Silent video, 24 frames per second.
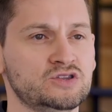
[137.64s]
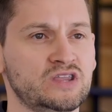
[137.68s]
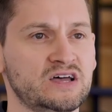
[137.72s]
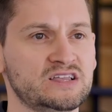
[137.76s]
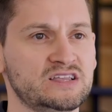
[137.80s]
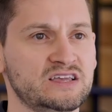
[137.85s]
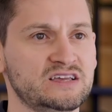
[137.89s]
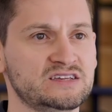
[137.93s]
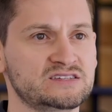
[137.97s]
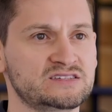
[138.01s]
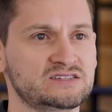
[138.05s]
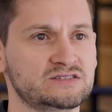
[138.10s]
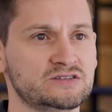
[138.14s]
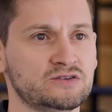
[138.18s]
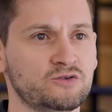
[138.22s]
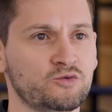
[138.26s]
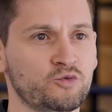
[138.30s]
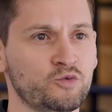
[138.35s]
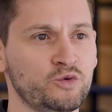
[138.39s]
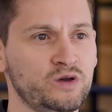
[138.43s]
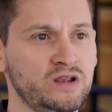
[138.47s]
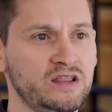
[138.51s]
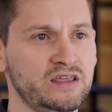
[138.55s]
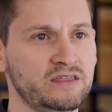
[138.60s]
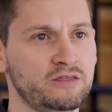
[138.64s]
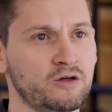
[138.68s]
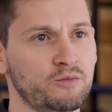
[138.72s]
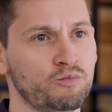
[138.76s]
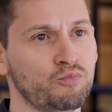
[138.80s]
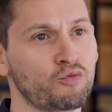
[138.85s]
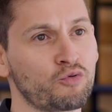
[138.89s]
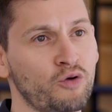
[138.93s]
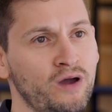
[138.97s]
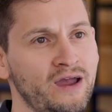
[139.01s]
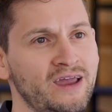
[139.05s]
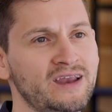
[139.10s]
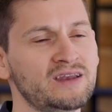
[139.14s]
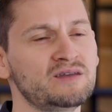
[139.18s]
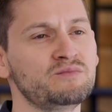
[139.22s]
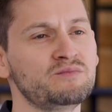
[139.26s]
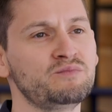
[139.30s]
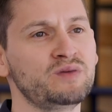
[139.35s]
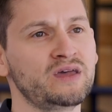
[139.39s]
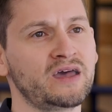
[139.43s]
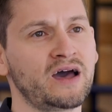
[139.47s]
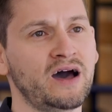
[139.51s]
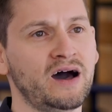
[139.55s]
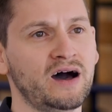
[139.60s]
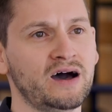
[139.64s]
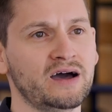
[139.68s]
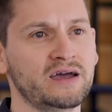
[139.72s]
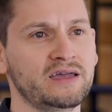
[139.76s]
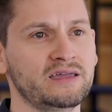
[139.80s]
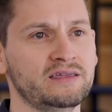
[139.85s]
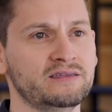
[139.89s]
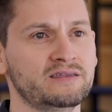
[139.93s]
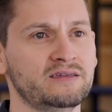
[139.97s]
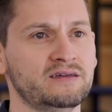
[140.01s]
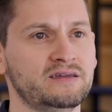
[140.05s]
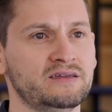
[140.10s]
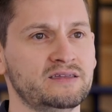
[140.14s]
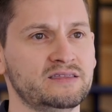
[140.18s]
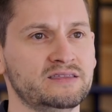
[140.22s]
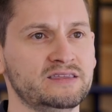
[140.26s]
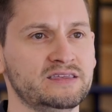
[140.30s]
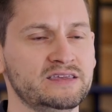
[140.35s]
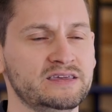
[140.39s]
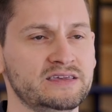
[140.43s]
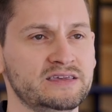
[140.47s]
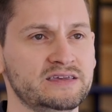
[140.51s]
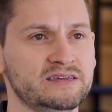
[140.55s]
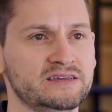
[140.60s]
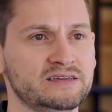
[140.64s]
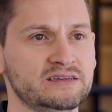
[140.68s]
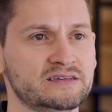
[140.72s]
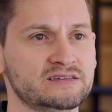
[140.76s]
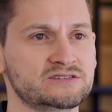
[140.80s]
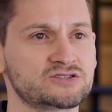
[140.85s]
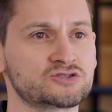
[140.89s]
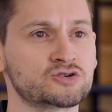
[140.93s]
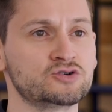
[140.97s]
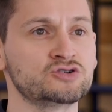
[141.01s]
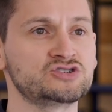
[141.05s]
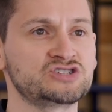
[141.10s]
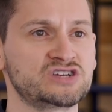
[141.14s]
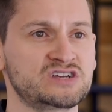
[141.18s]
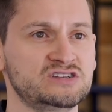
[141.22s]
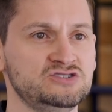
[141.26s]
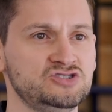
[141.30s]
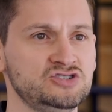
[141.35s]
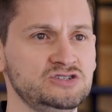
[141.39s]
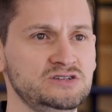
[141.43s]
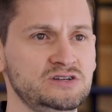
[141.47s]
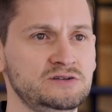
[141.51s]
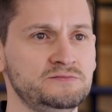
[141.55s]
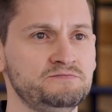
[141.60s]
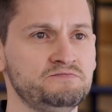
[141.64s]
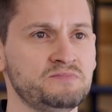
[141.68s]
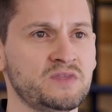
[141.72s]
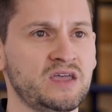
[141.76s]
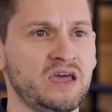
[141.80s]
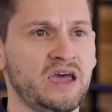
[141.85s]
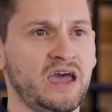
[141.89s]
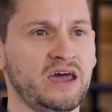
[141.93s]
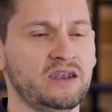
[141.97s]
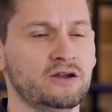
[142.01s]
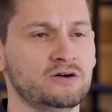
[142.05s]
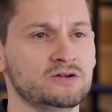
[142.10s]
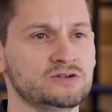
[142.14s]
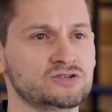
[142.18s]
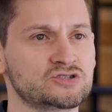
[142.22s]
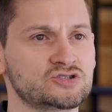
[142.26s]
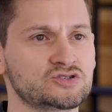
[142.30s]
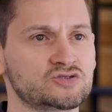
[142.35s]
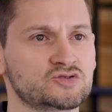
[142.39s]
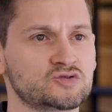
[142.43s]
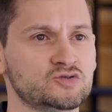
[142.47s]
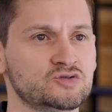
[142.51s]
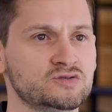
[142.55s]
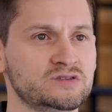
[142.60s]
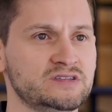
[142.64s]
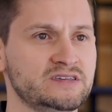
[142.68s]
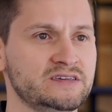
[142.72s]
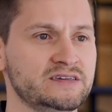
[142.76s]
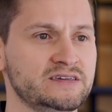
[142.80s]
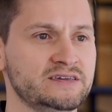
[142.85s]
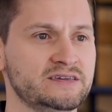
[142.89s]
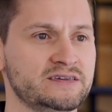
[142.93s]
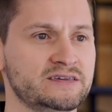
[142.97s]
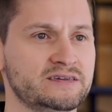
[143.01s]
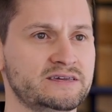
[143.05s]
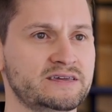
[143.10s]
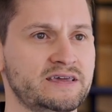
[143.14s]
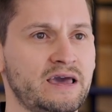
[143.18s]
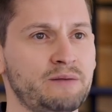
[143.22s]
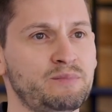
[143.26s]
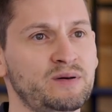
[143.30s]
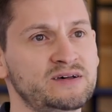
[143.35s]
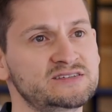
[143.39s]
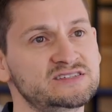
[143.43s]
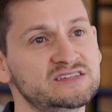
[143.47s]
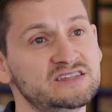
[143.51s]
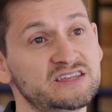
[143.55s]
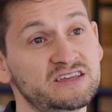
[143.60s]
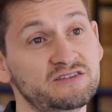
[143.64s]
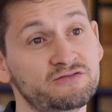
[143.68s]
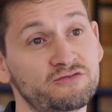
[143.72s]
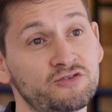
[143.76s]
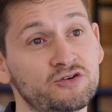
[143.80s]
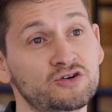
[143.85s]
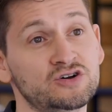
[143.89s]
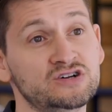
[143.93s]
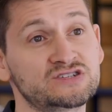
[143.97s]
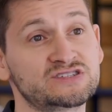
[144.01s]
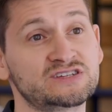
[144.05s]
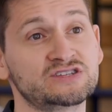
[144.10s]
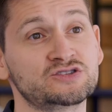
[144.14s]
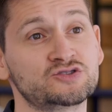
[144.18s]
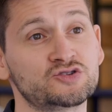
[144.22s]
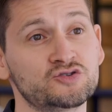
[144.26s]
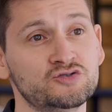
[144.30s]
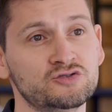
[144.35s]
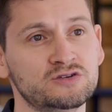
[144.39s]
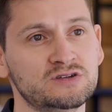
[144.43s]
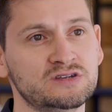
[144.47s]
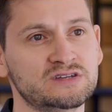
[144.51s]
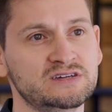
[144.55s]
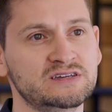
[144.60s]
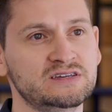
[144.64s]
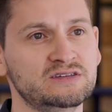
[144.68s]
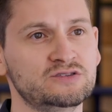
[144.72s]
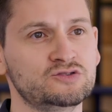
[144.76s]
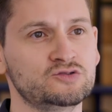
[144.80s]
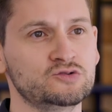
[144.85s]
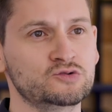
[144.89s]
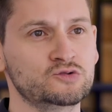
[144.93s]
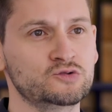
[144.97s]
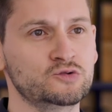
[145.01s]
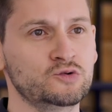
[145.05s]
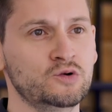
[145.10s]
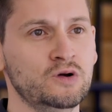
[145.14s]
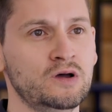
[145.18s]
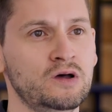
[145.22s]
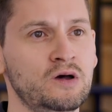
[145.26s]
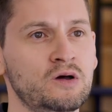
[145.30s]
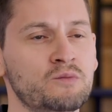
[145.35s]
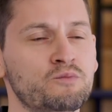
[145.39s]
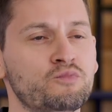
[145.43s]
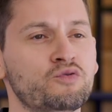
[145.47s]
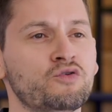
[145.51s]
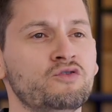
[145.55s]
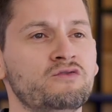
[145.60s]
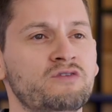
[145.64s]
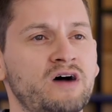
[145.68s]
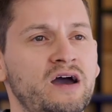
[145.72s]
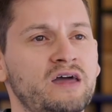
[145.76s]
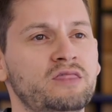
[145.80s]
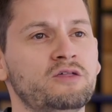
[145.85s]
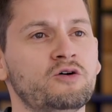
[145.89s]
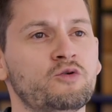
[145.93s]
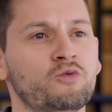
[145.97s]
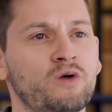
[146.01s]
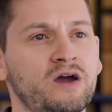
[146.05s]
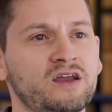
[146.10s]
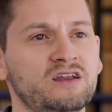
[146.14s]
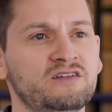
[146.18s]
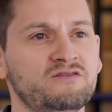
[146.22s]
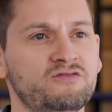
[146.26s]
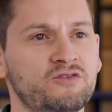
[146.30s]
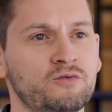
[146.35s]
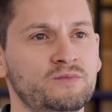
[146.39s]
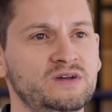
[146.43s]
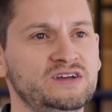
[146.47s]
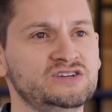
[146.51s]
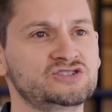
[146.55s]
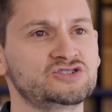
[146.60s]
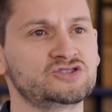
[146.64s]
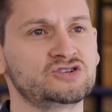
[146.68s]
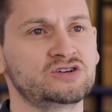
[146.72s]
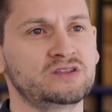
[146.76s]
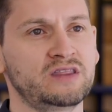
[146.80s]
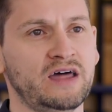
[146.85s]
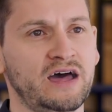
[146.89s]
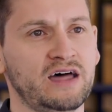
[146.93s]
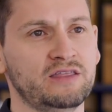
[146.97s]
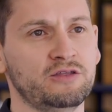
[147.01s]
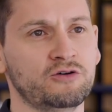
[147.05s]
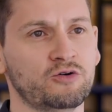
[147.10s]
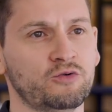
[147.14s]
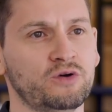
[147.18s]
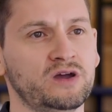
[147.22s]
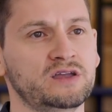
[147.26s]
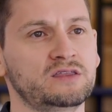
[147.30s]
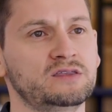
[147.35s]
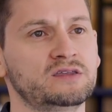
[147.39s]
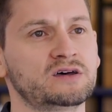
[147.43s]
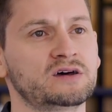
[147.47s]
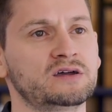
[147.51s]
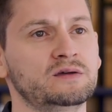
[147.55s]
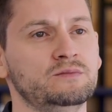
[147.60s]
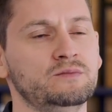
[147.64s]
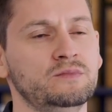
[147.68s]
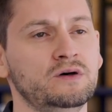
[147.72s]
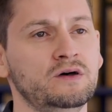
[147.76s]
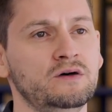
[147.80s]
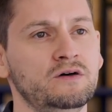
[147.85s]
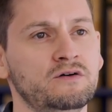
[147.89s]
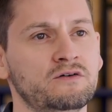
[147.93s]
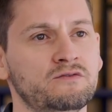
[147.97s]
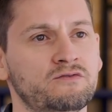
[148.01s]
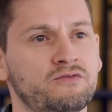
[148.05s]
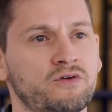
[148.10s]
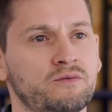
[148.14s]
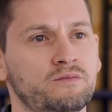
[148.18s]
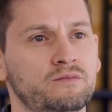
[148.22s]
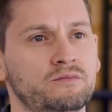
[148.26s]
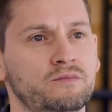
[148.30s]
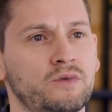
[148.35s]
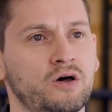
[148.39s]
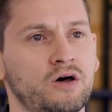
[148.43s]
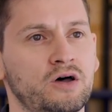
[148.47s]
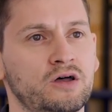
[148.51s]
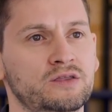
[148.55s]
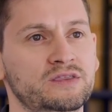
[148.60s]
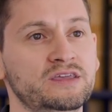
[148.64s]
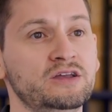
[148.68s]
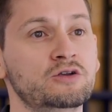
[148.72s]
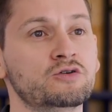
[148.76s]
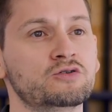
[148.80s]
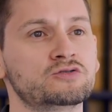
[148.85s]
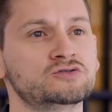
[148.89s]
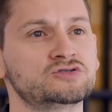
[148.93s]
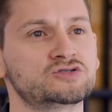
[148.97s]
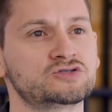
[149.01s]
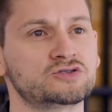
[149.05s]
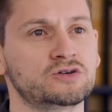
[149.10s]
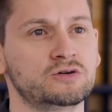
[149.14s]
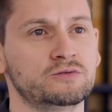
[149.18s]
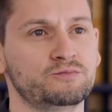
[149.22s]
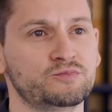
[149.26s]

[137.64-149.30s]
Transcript: that is really the brain behind the search engine and also the capacity for us internally to provide the right information at the right time from a dealer's